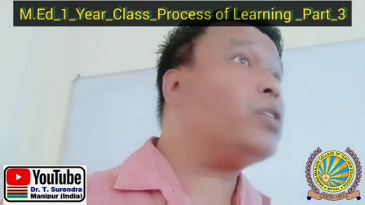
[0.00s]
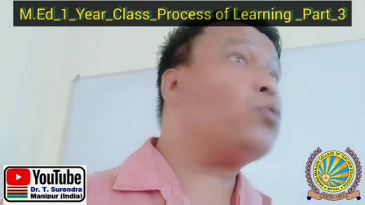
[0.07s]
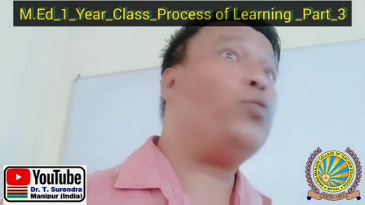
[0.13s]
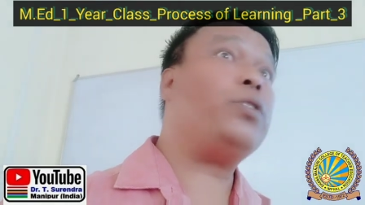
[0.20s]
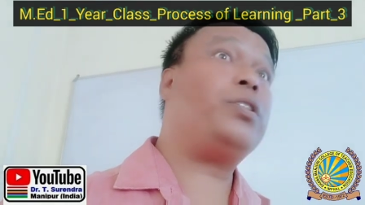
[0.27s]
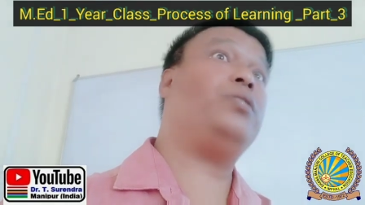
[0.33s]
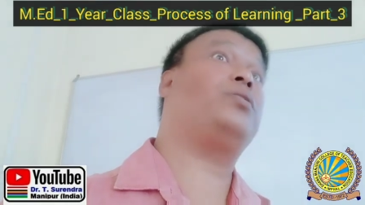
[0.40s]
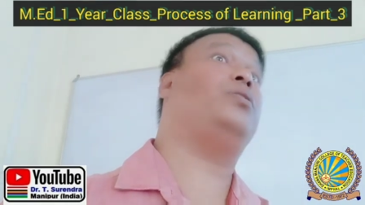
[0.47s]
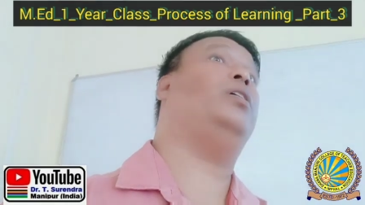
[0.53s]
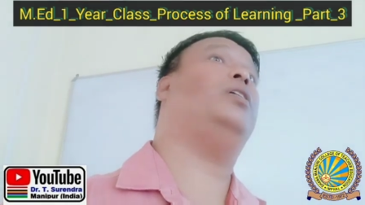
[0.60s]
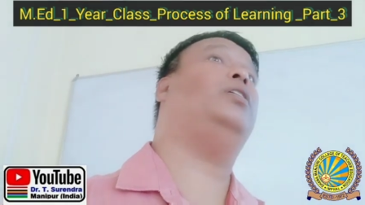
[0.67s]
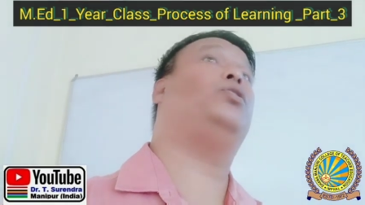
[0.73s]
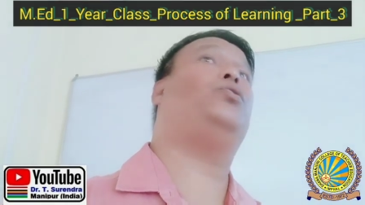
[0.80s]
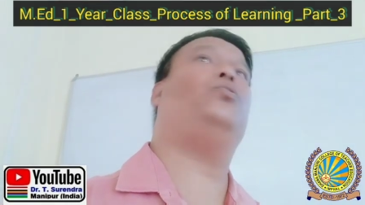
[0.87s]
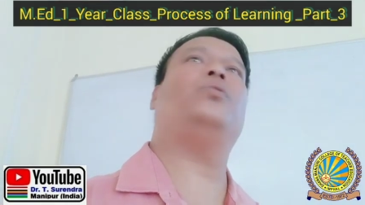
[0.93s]
which is
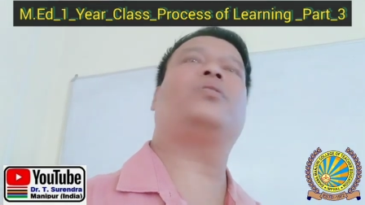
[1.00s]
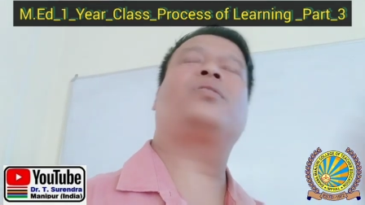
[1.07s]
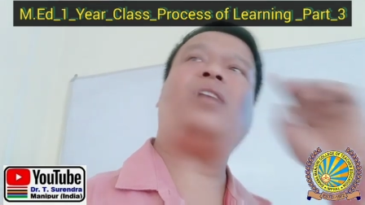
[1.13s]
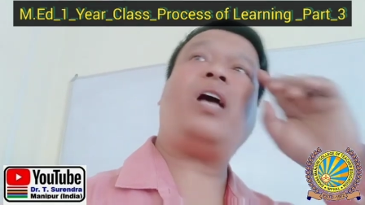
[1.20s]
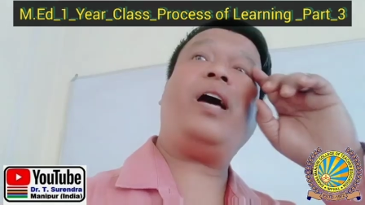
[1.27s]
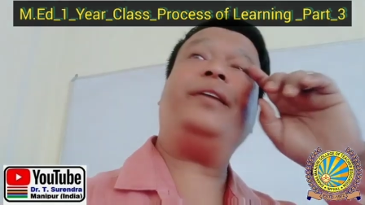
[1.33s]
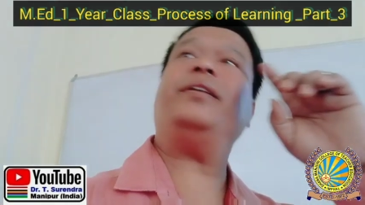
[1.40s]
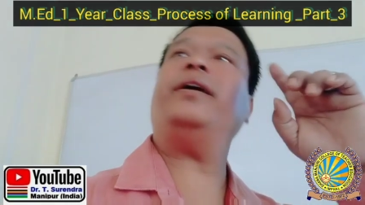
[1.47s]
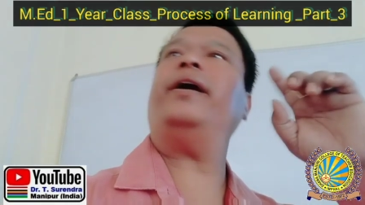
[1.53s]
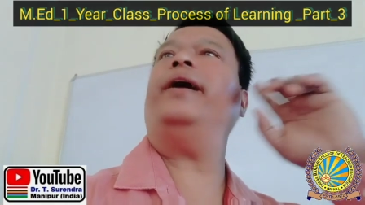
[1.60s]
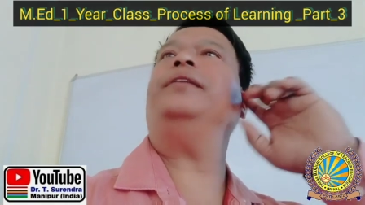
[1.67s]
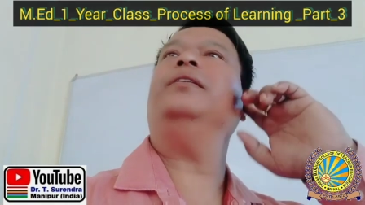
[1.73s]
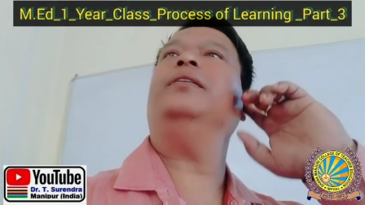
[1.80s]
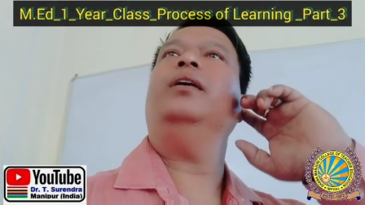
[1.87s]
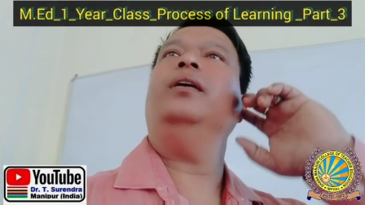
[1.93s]
learned through sight
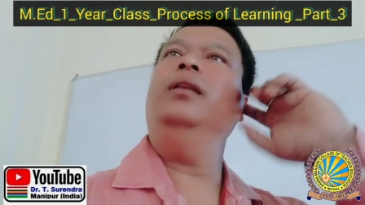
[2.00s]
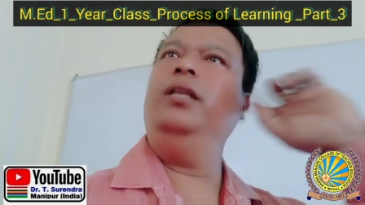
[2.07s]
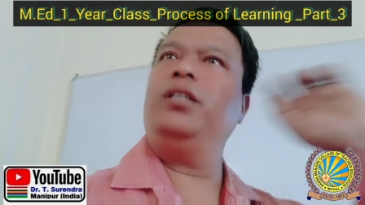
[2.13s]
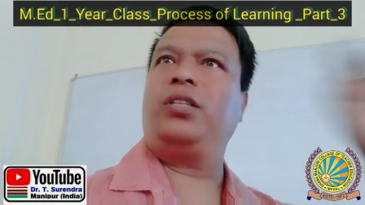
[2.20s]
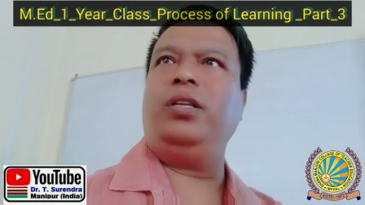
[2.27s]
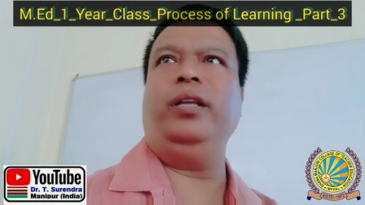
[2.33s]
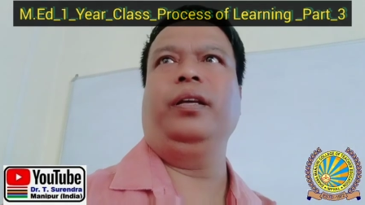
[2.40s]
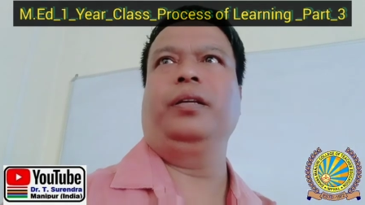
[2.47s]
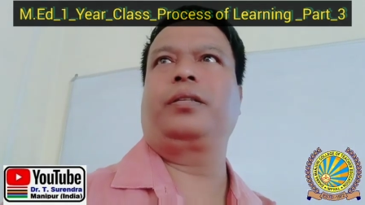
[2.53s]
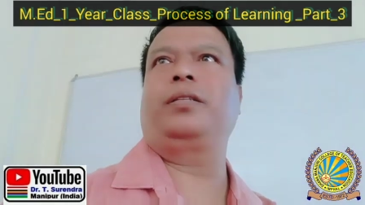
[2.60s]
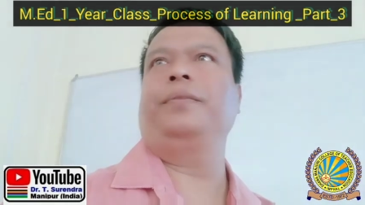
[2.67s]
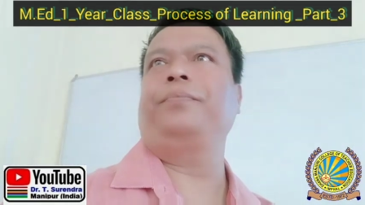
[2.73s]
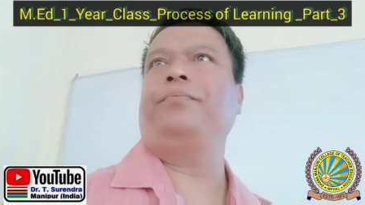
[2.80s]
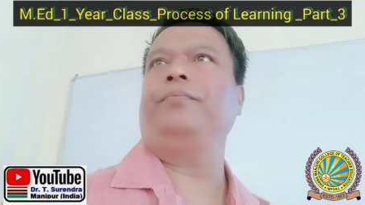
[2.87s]
and listenings.